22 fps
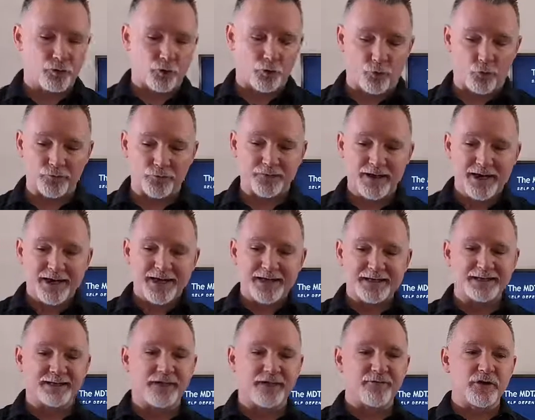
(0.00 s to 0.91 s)
course
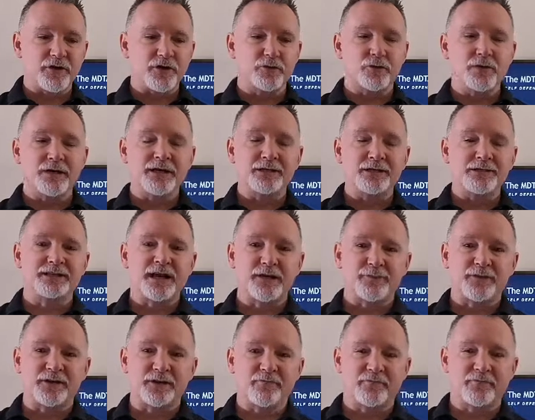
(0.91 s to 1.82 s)
is giving you
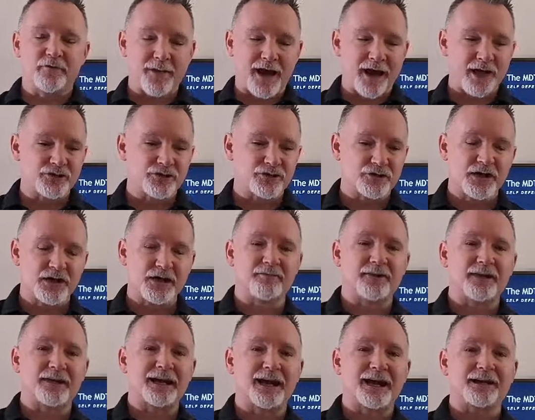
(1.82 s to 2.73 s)
in-depth information in
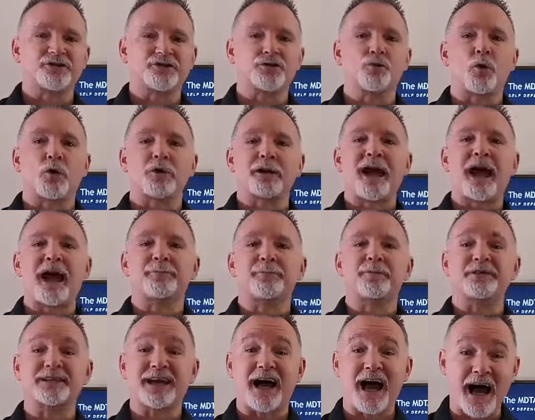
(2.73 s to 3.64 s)
regards to what
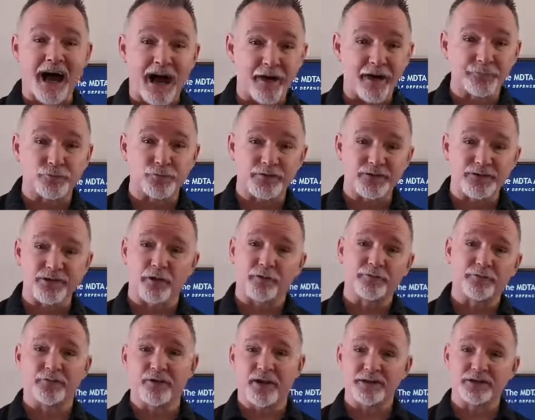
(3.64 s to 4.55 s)
happens after a
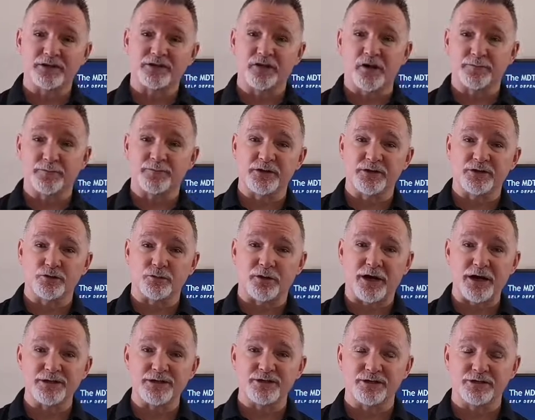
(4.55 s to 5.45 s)
self-defense type
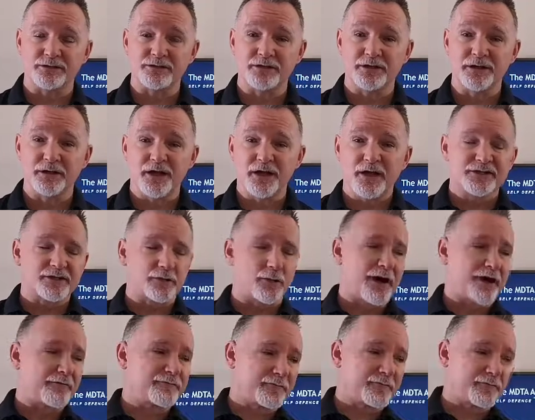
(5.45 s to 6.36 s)
situation. So
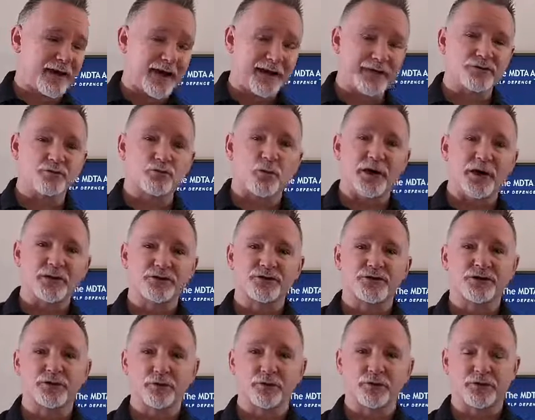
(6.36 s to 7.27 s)
after Phase 1,
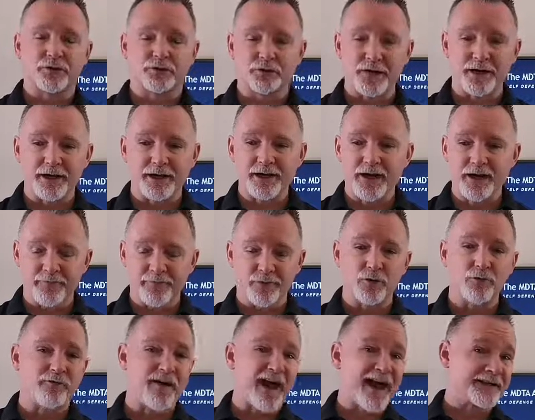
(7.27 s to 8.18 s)
2 and 3, if
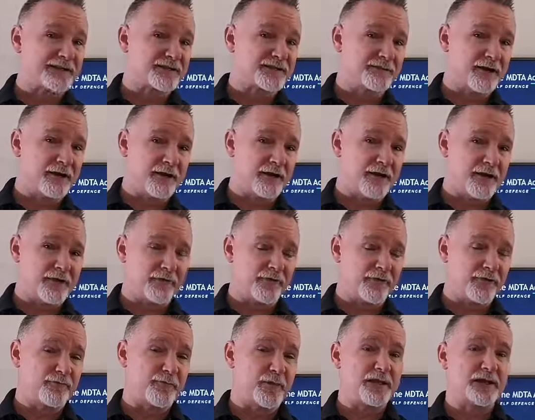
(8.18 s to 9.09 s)

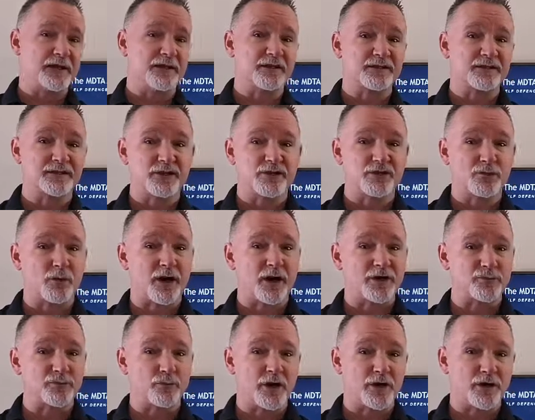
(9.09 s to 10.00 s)
you've been in a
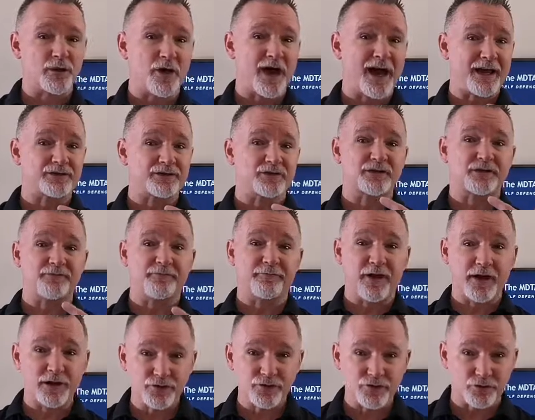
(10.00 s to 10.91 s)
situation where you had to
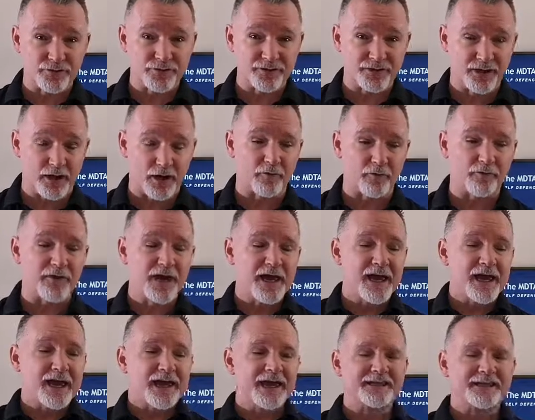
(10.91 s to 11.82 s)
defend yourself,
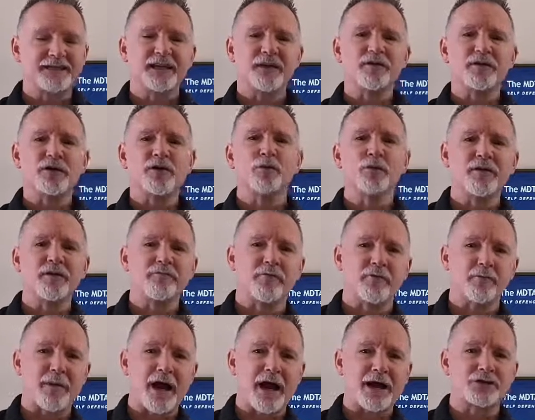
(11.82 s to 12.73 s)
it's giving you
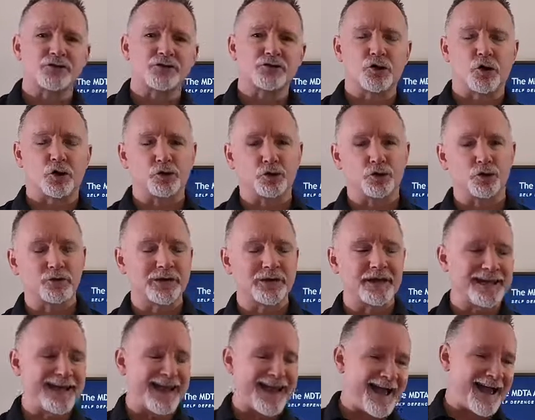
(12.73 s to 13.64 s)
information on
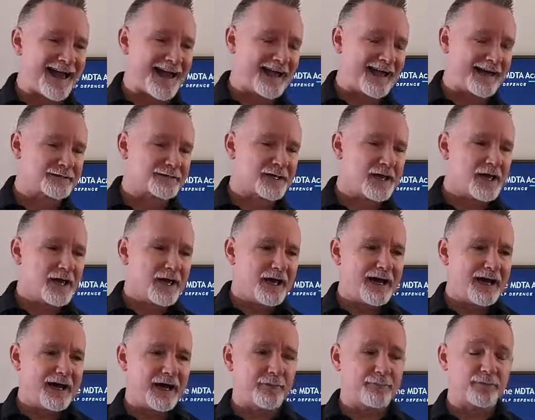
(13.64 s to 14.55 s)
looking at
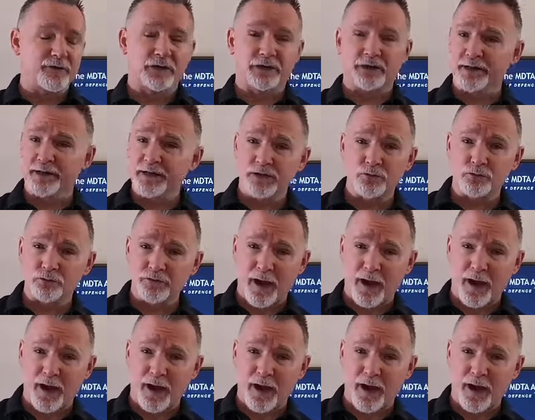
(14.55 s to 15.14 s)
the legal